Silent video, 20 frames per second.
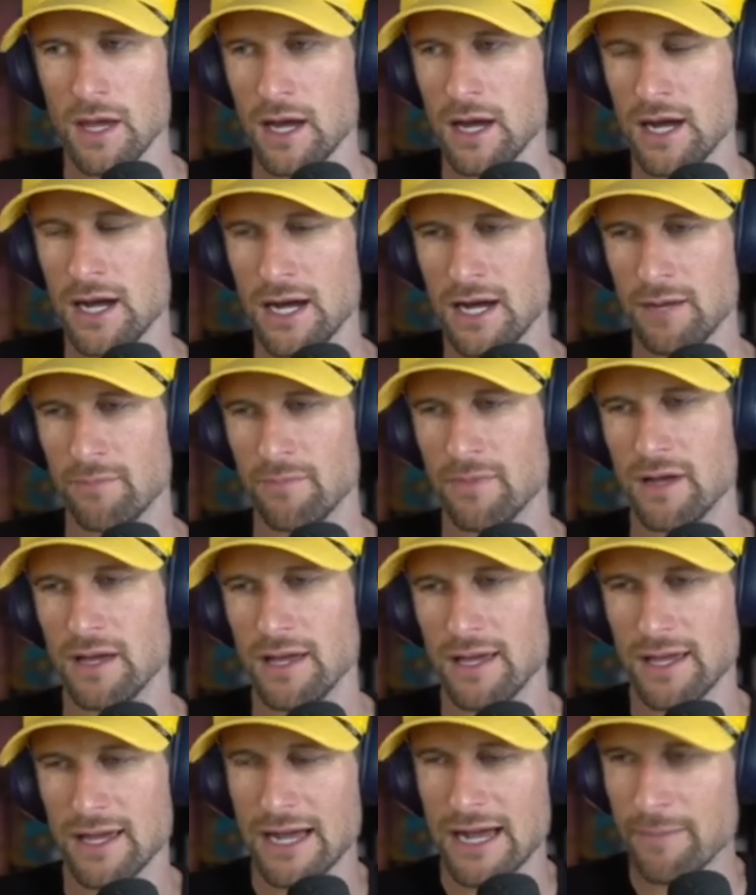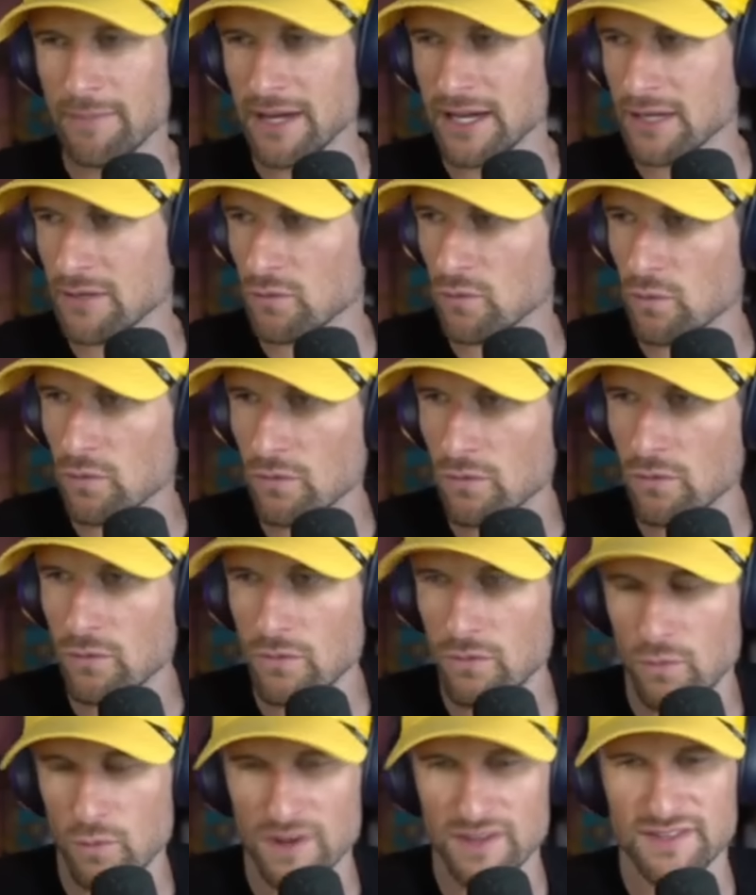Um, I mean,
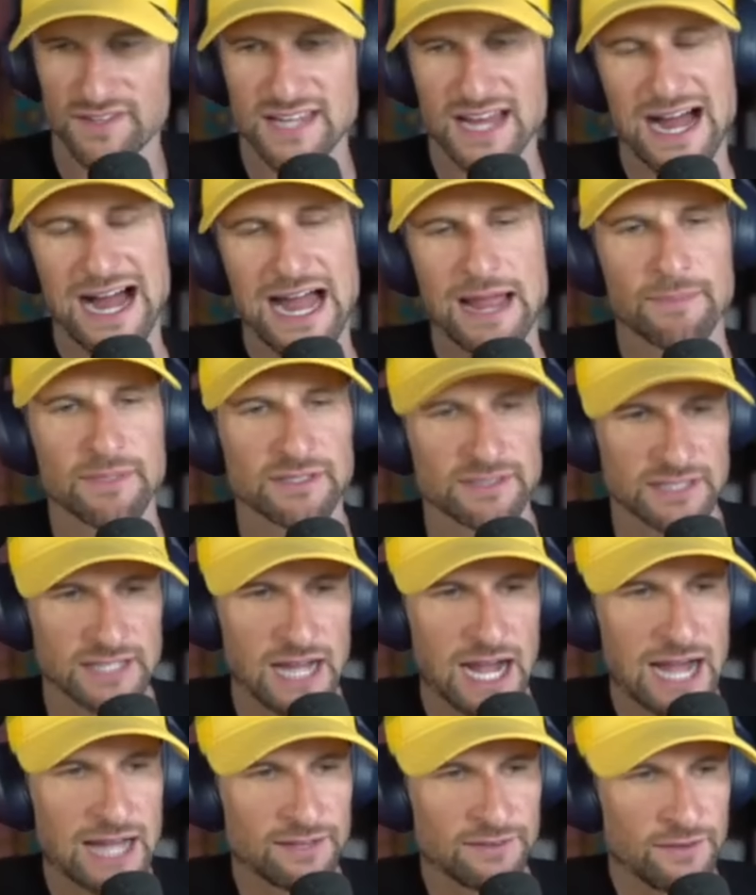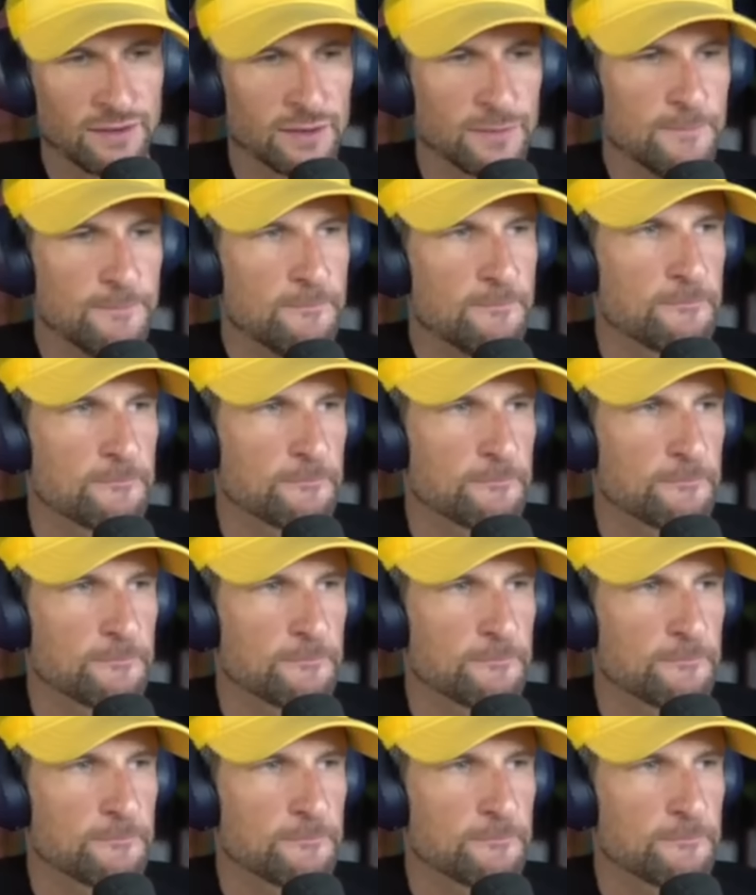with time, it's gotten